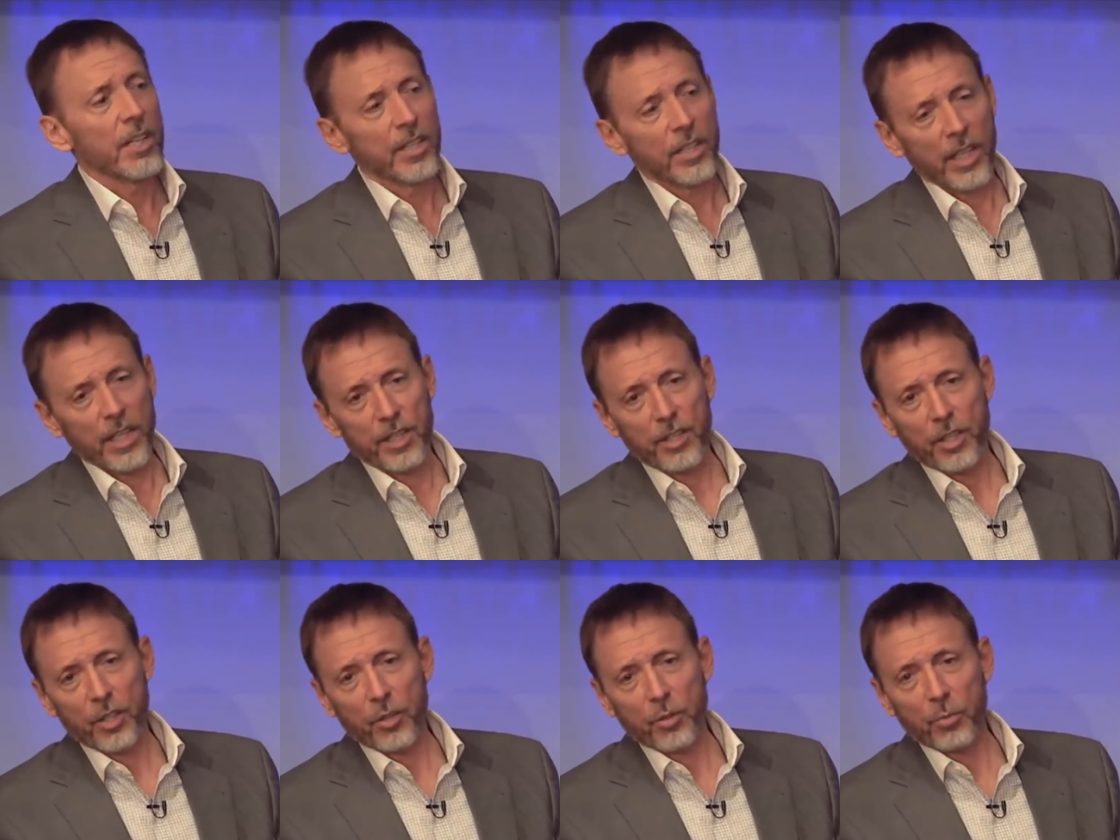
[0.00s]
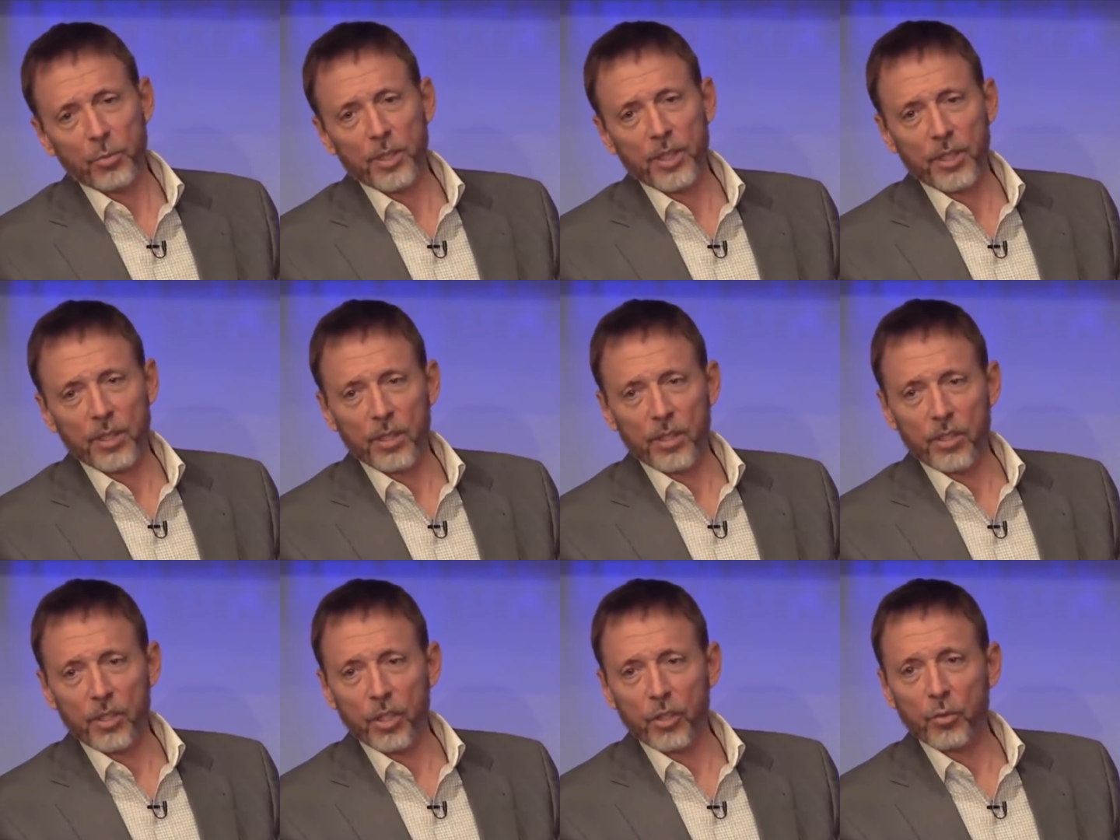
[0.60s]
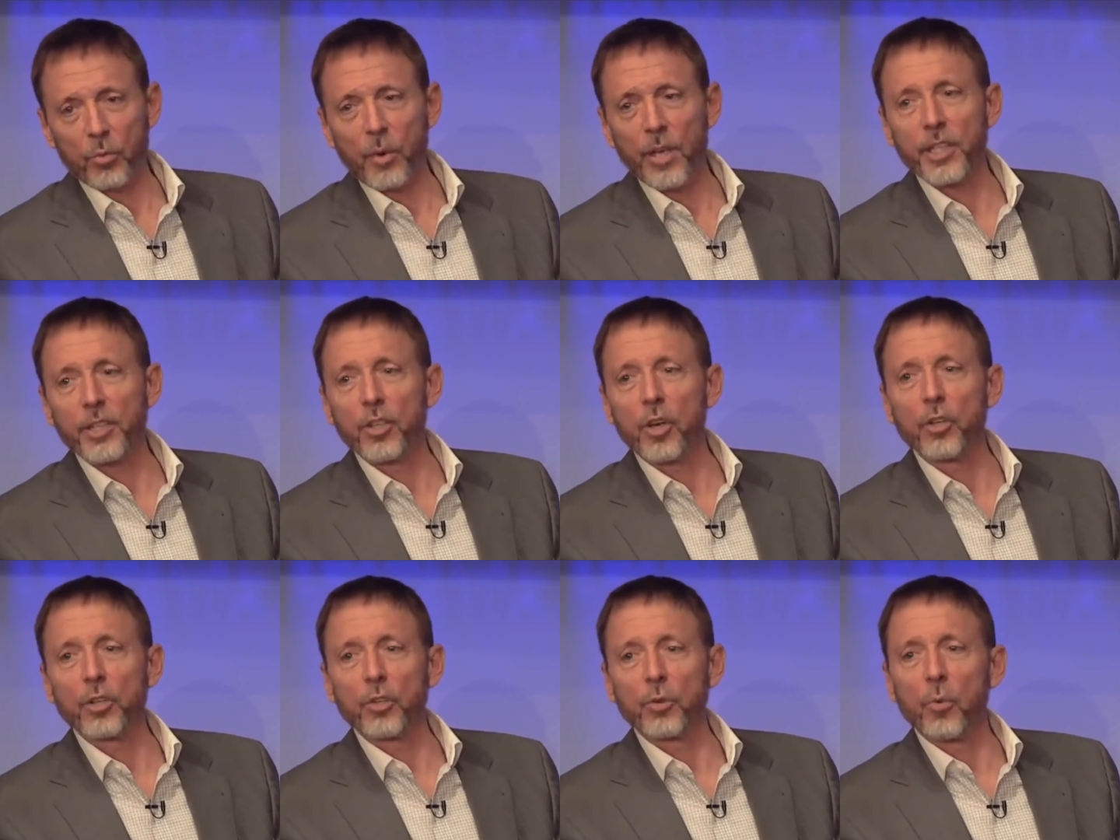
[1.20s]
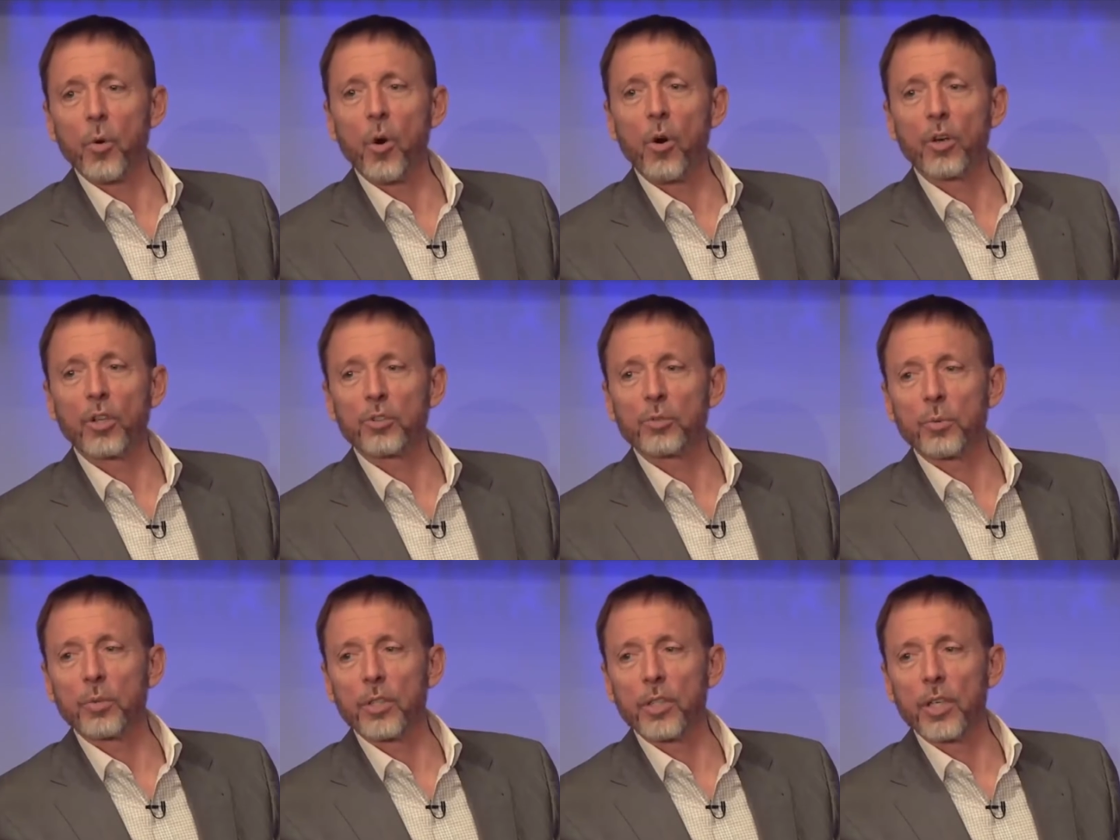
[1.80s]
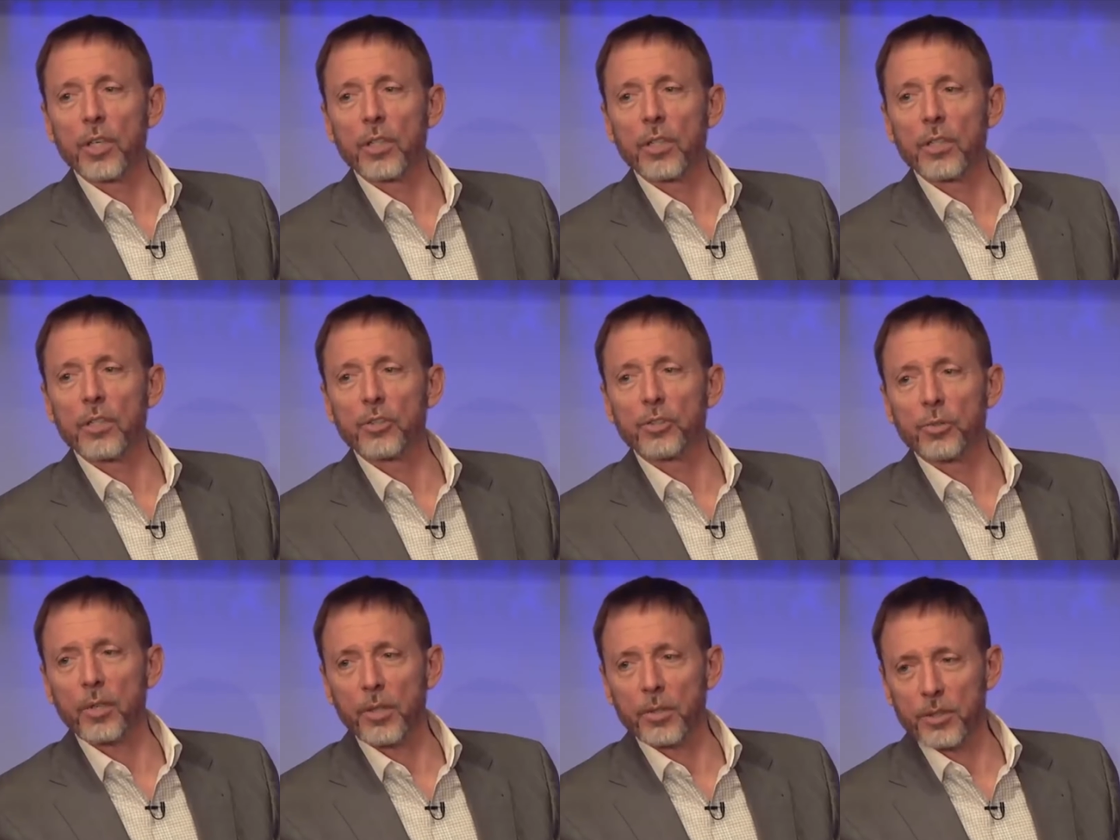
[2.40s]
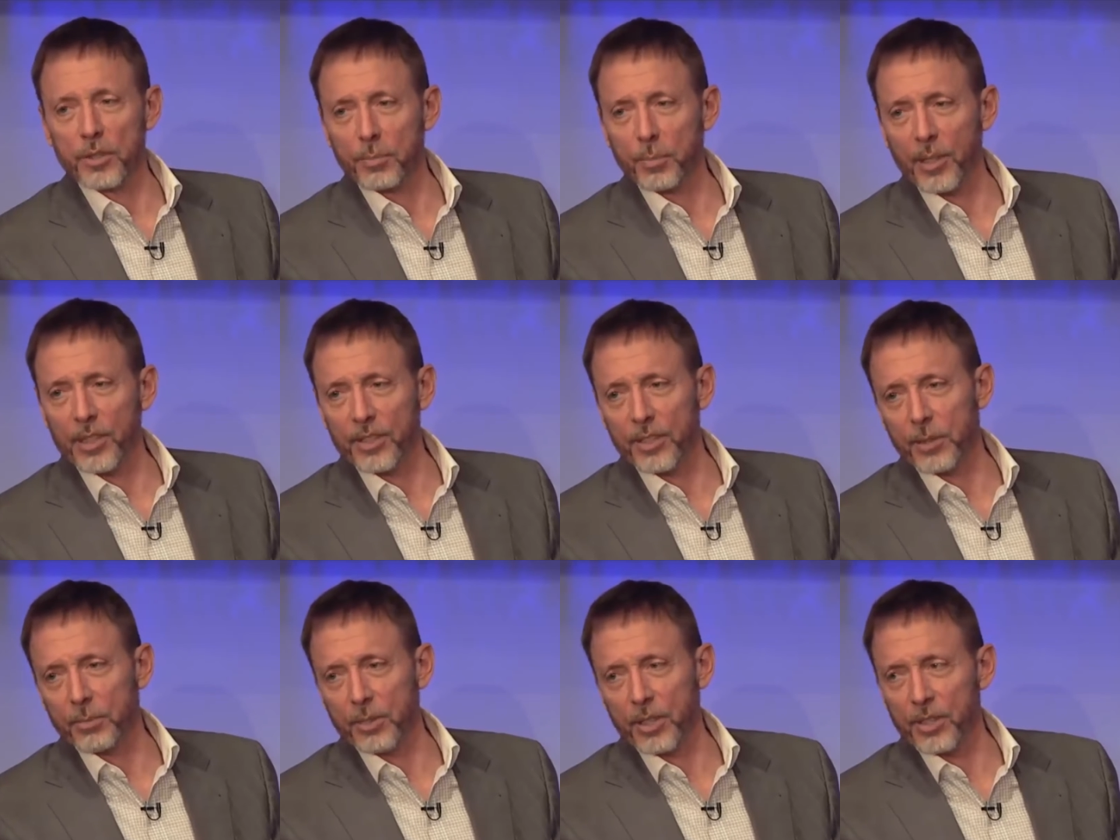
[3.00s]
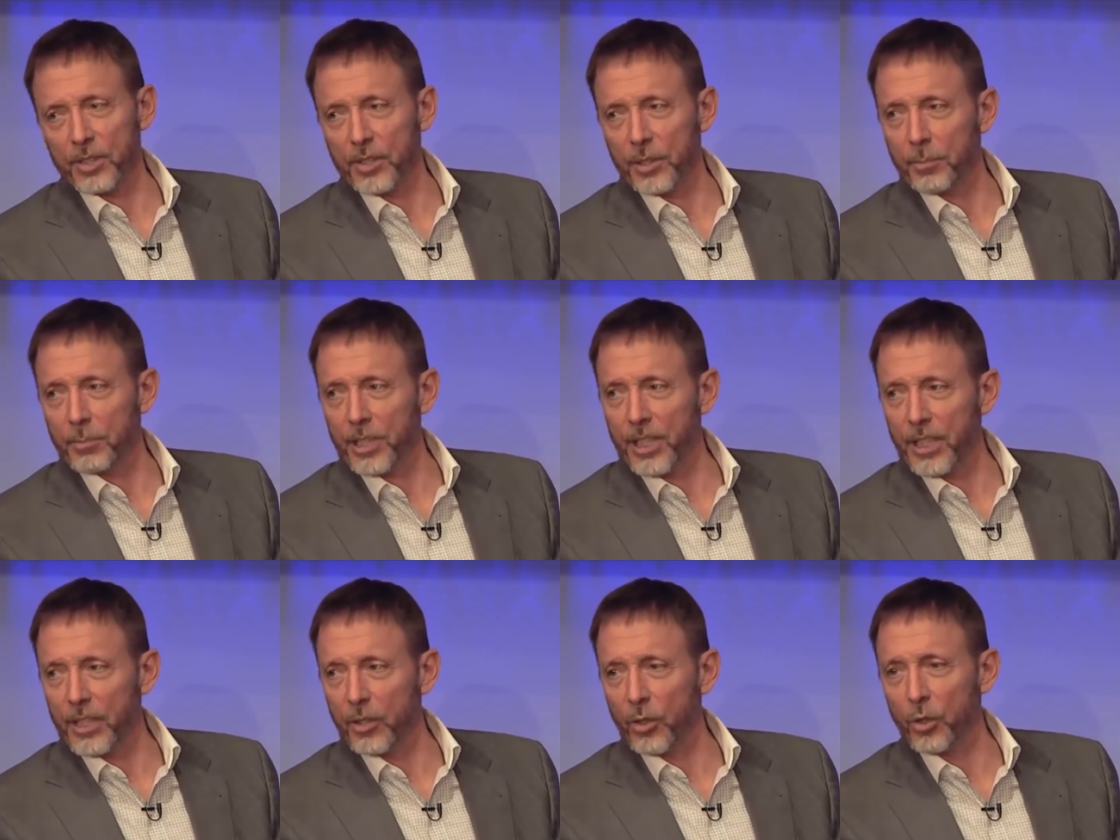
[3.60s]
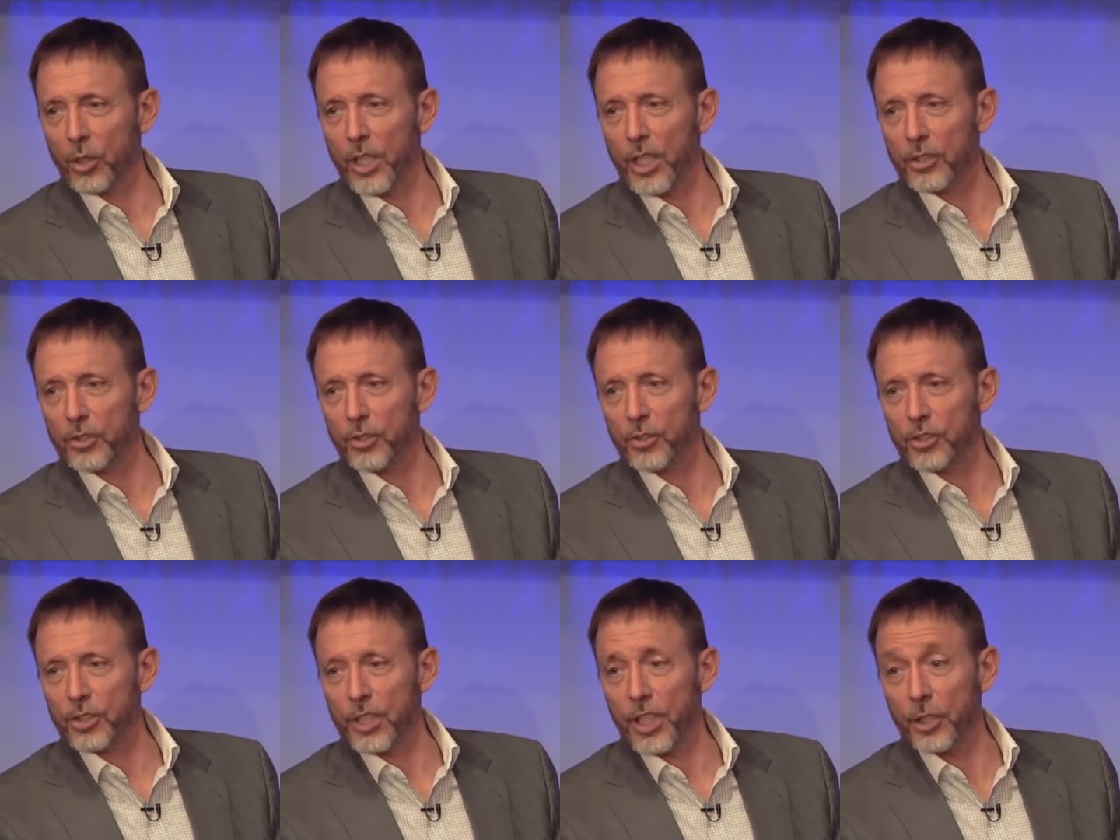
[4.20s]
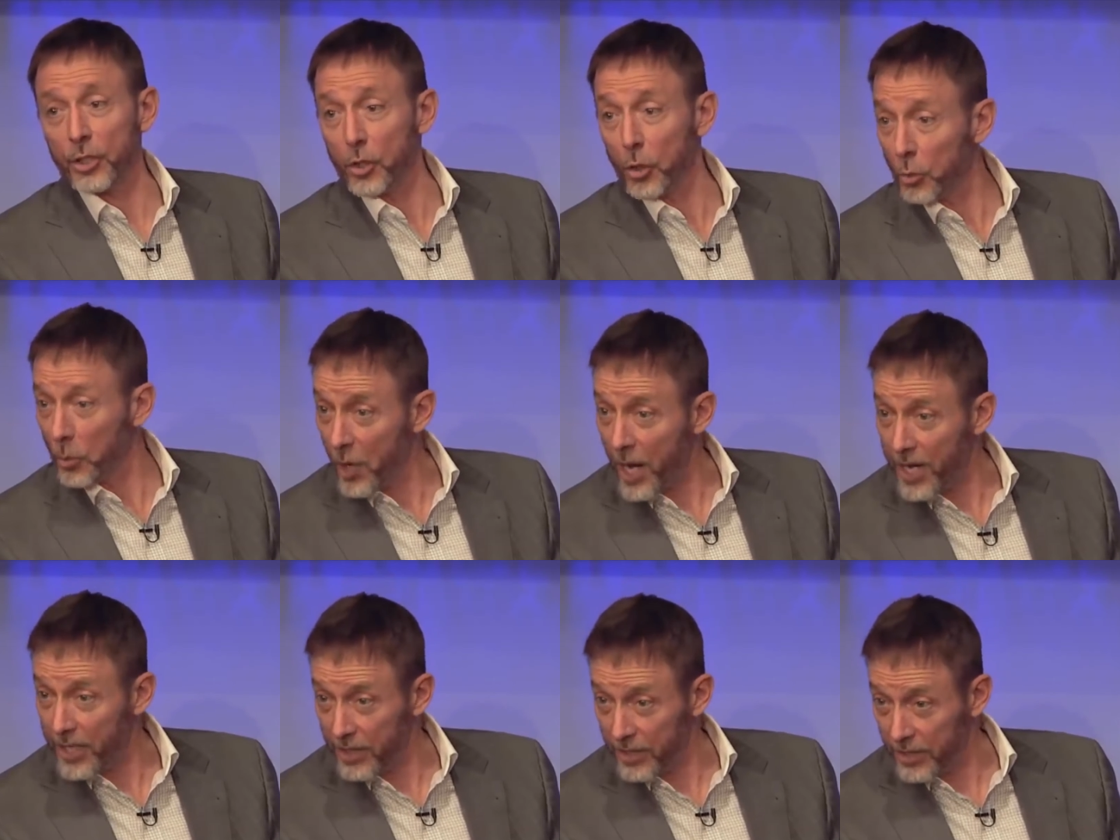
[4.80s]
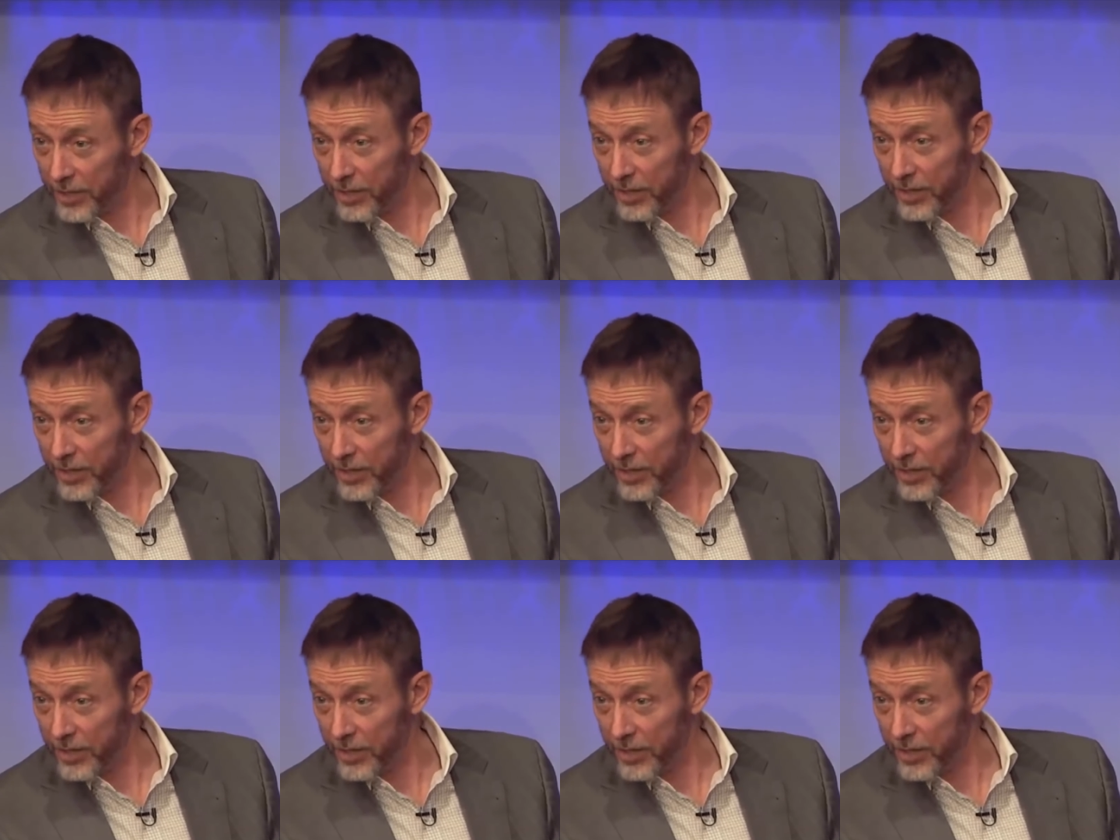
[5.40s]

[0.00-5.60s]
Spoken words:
And the other way you know you're wrong is when you're trying to explain something to somebody and they look at you and say, you're right.